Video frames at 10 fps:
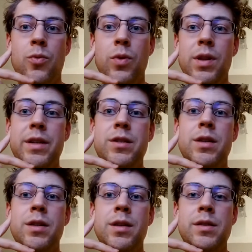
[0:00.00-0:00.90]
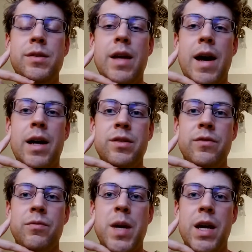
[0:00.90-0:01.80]
religion is the acts
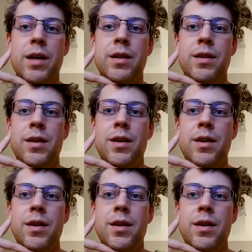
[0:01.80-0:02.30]
of man,